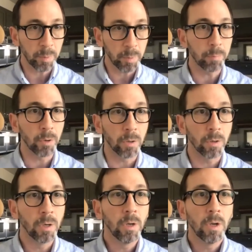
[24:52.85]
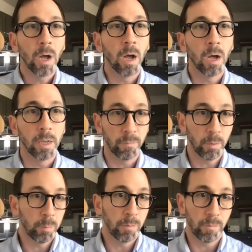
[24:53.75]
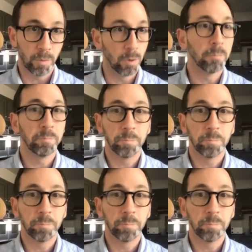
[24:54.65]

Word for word: paper uh, if you prefer.